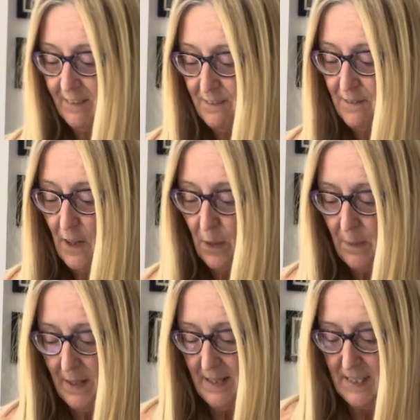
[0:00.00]

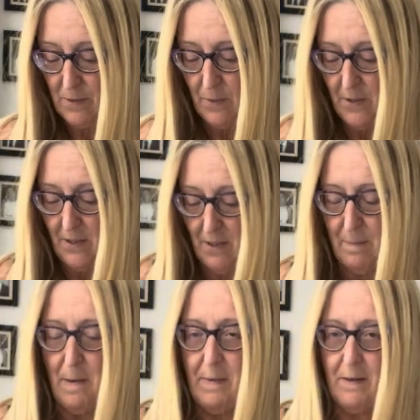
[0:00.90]
following this one, or
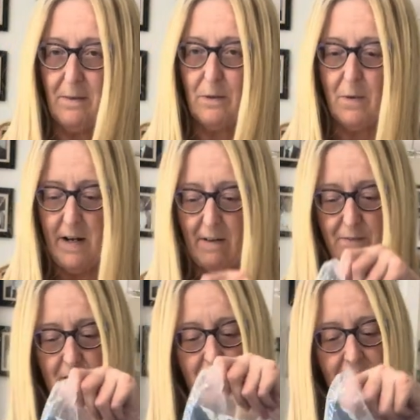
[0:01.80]
maybe the one
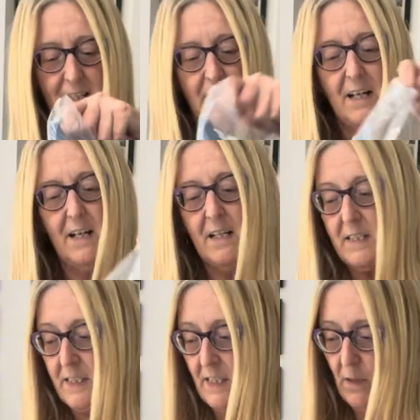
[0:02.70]
after.
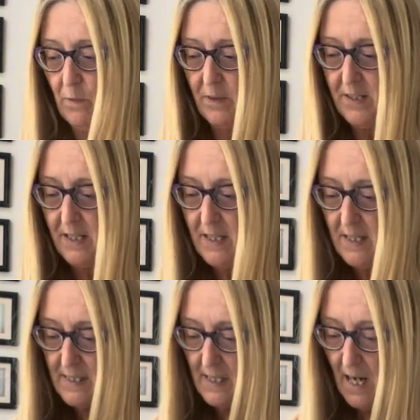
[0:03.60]
So
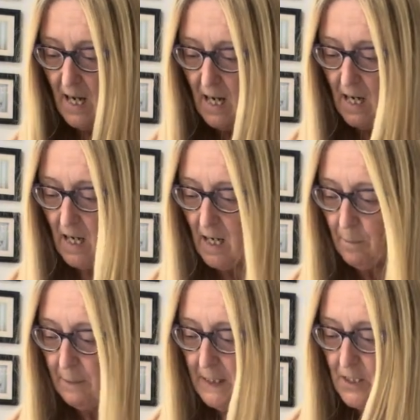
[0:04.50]
these are
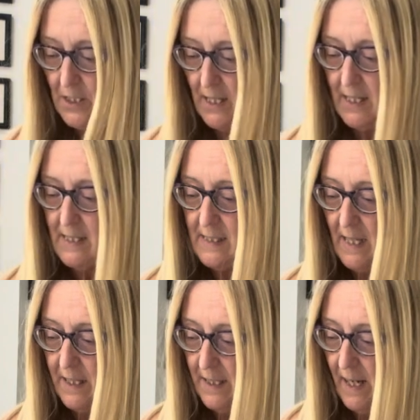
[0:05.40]
PJs
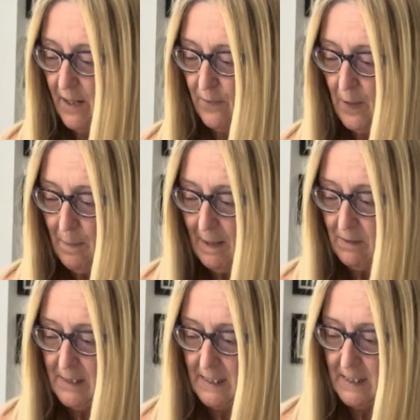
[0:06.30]
and they are
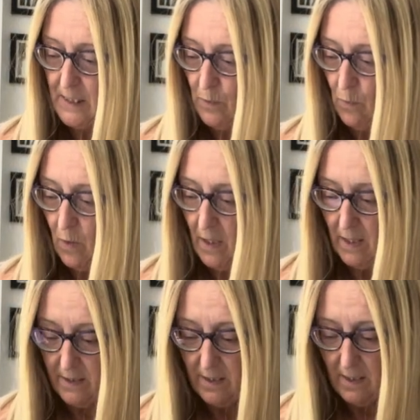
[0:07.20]

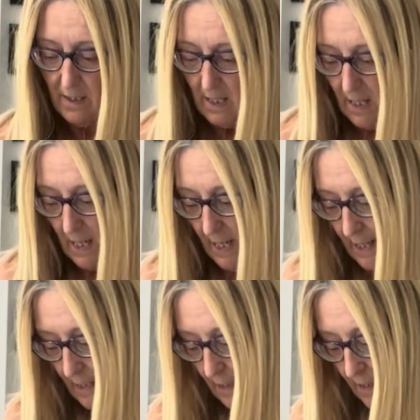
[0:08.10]
£3.61, and
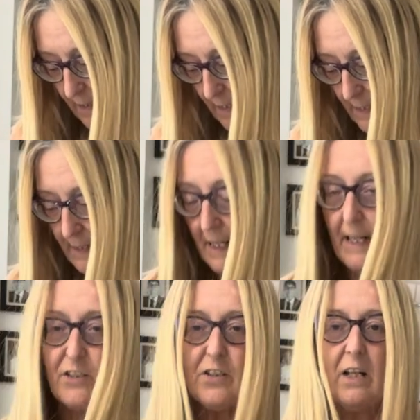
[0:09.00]
I got these in
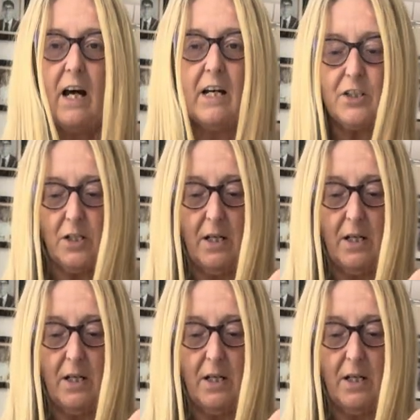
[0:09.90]
extra large.